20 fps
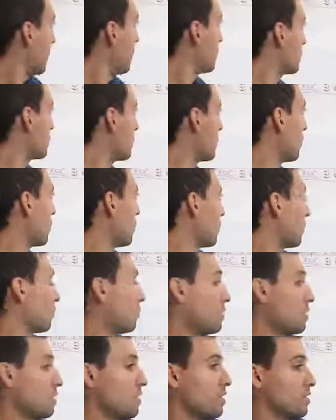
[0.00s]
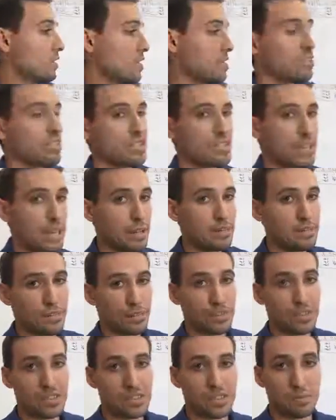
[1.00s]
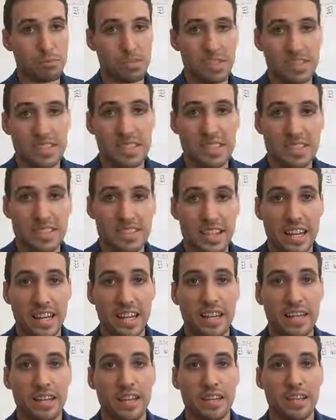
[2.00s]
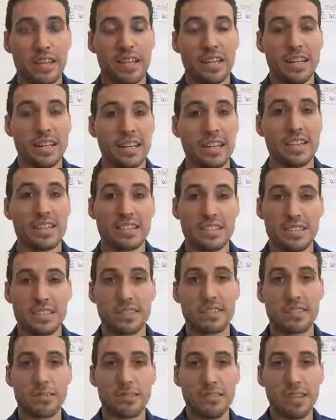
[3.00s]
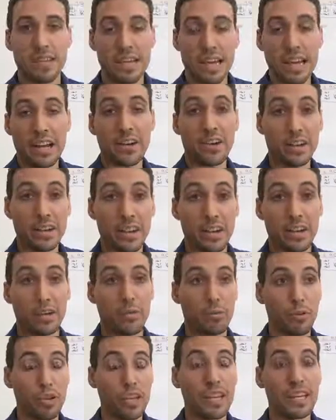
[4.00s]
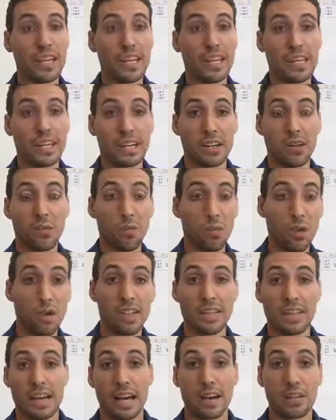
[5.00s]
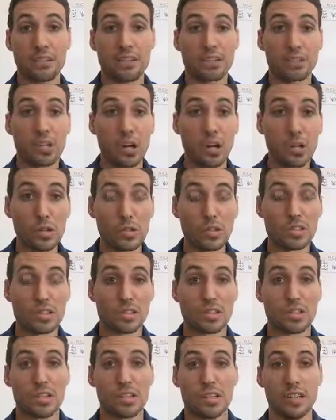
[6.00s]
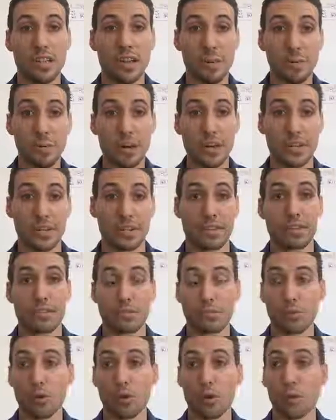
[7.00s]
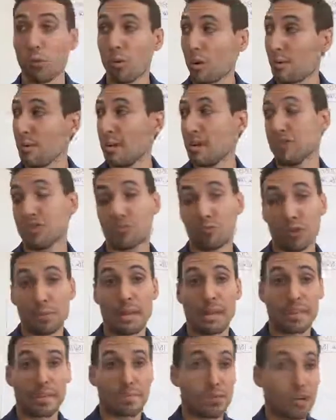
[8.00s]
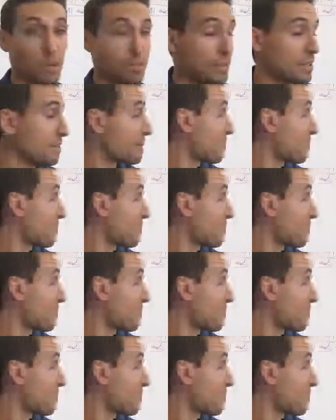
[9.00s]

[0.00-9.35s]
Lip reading: So let's just say, for simplicity's sake, in this area, we're getting $1,000 a month for a one-bedroom, one-bath apartment.